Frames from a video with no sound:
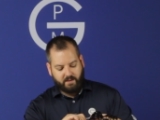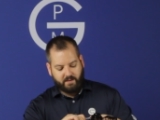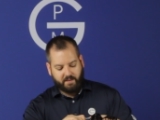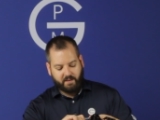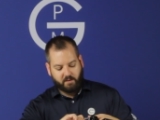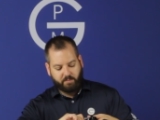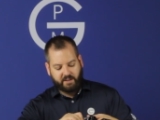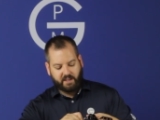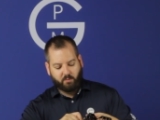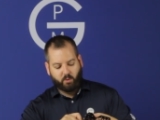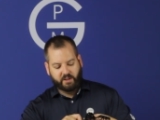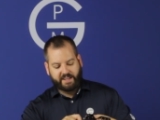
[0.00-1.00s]
Then depending
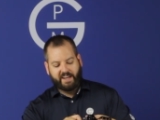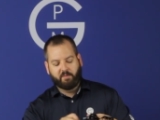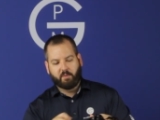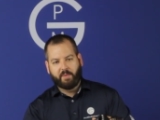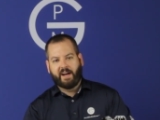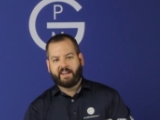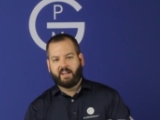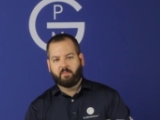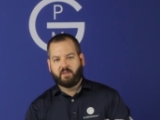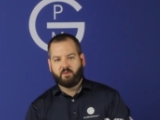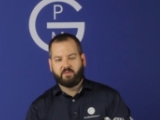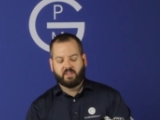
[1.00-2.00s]
on what camera body
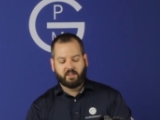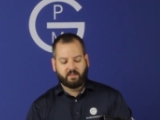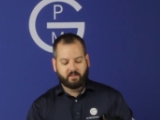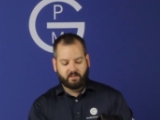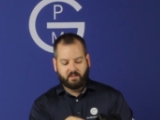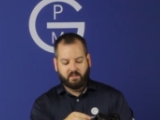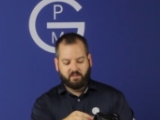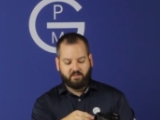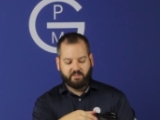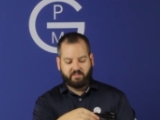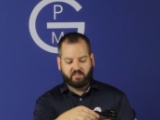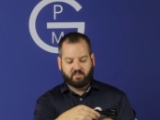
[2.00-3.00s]
I'm using,
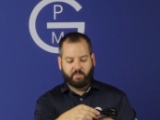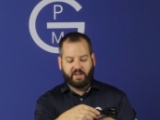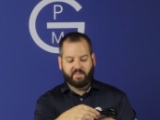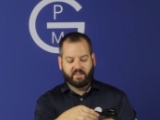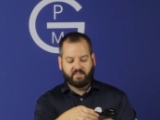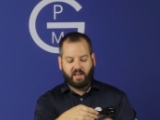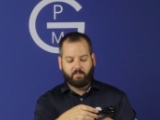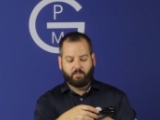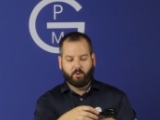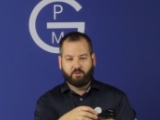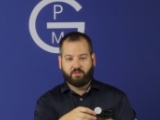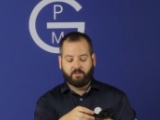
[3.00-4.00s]
just expand the top
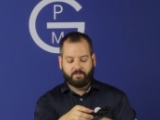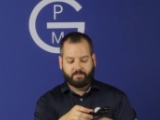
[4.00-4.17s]
portion.